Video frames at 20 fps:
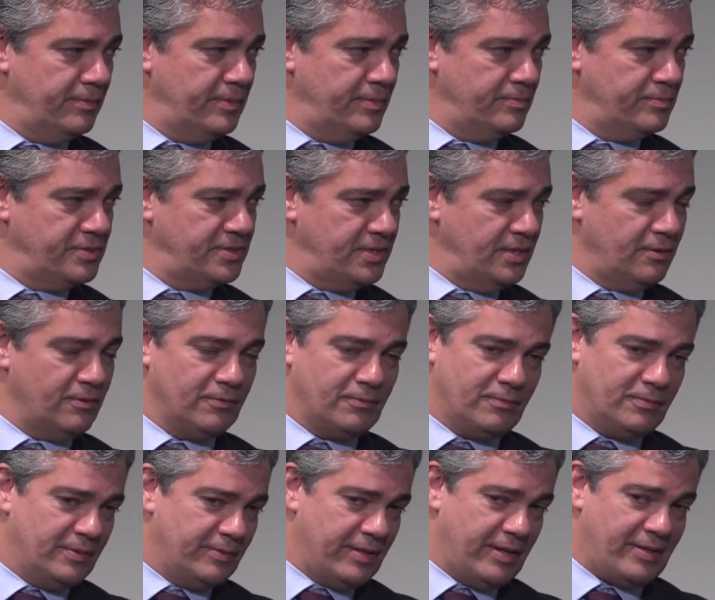still,
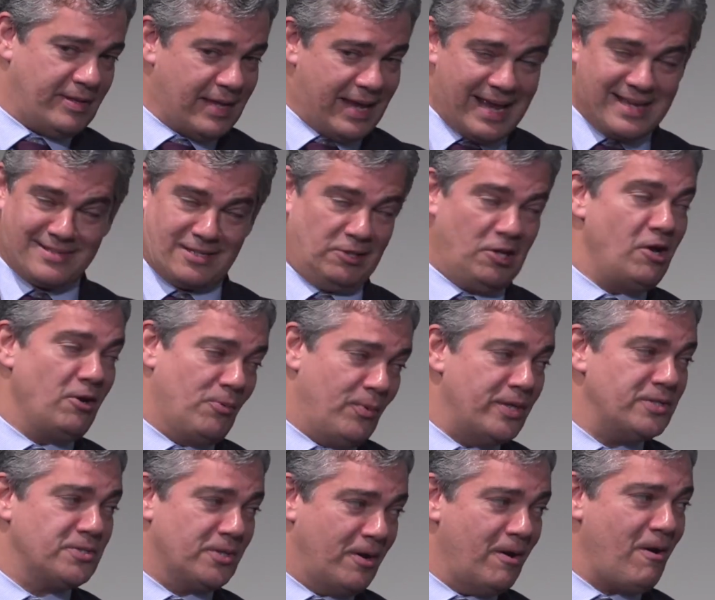it has a long way
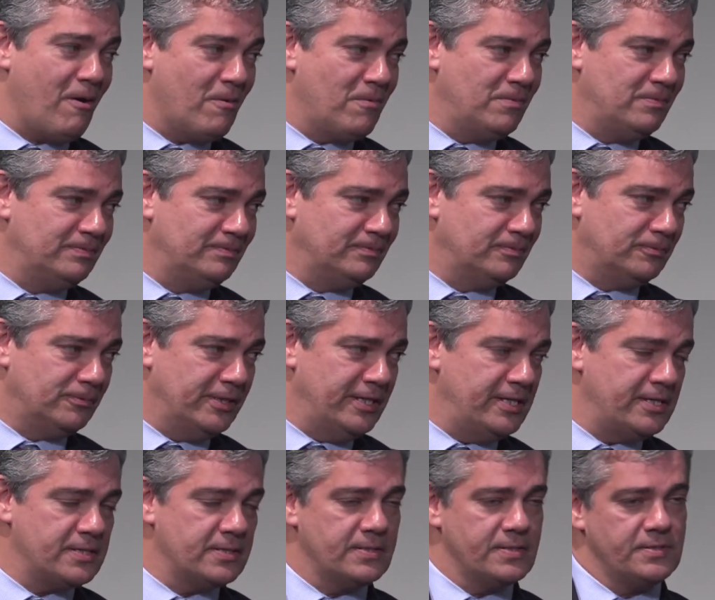to go. Right.
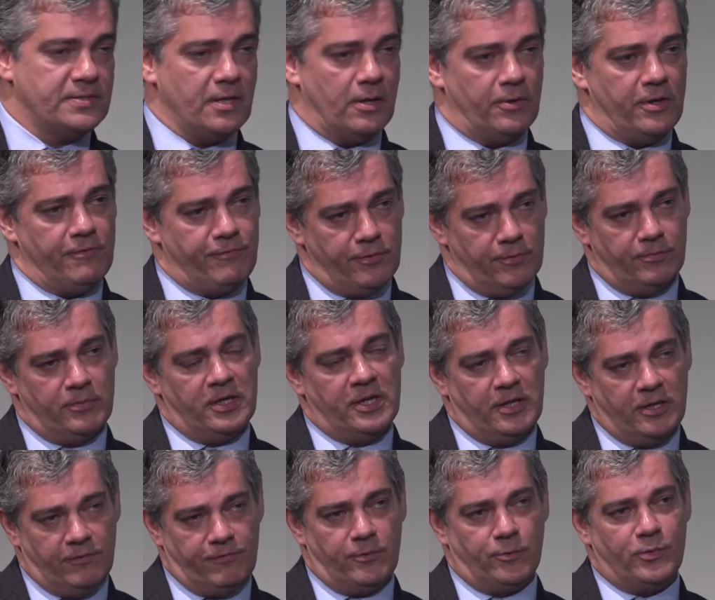So if you
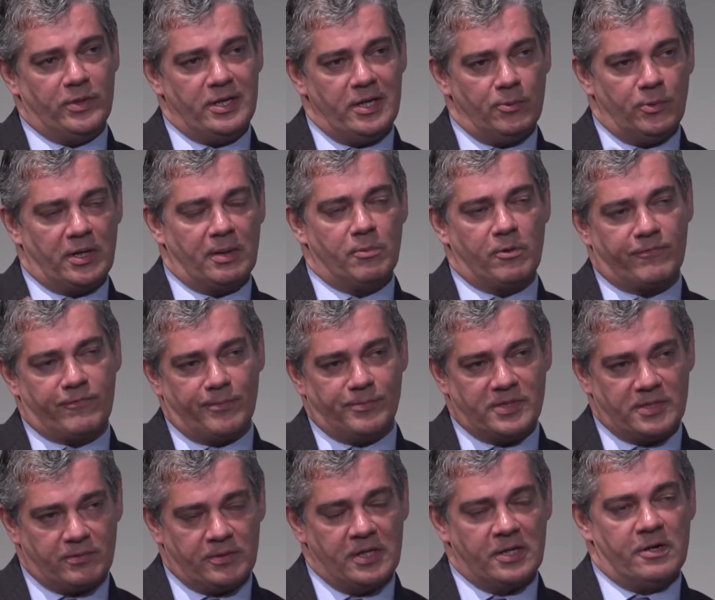really want to move
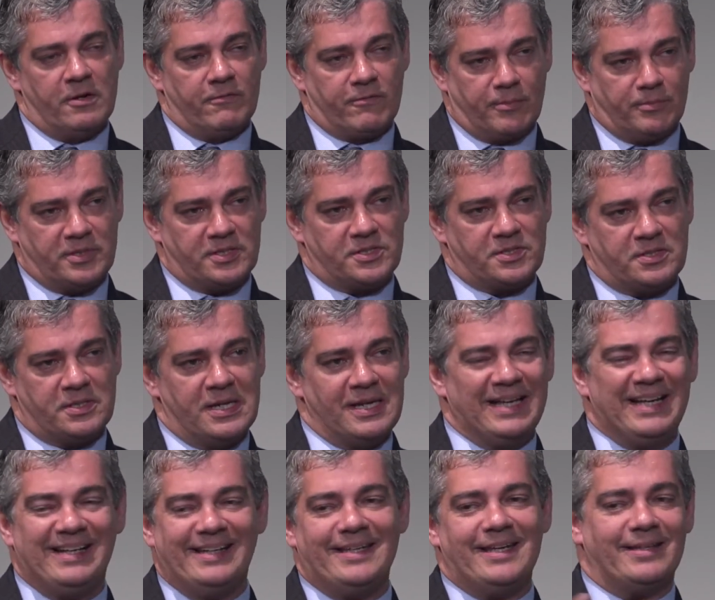from this
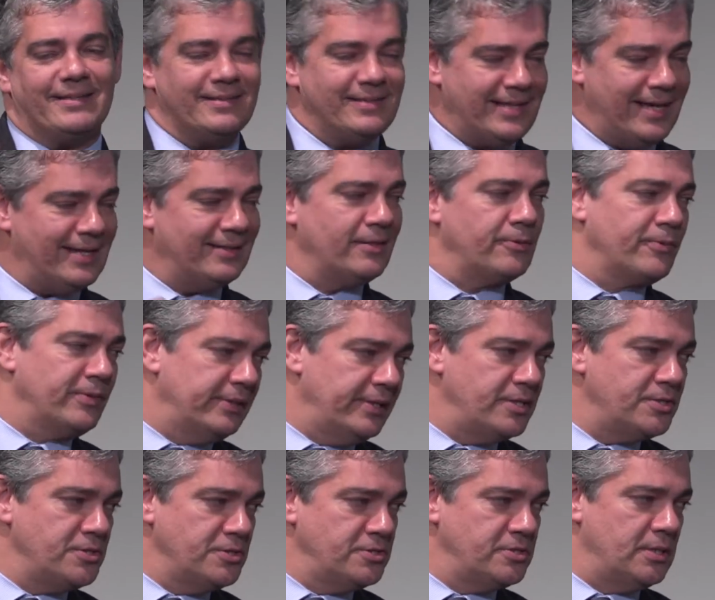clientele
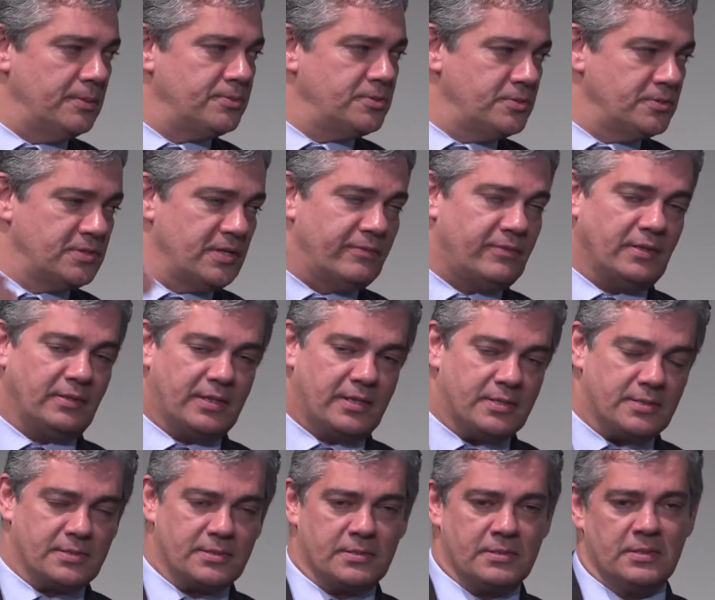relationship to something that
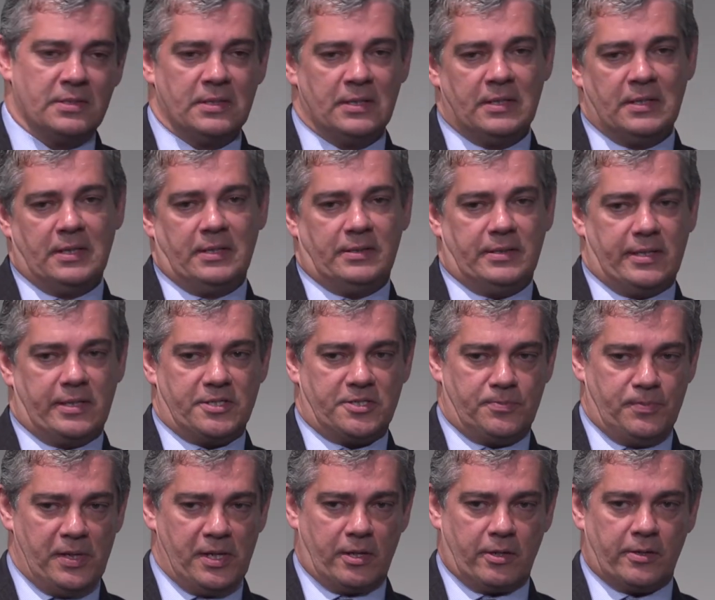is
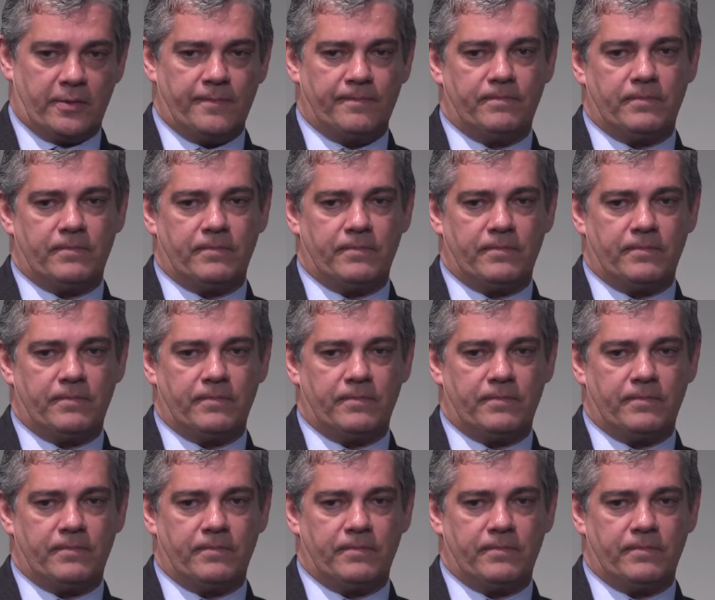bigger,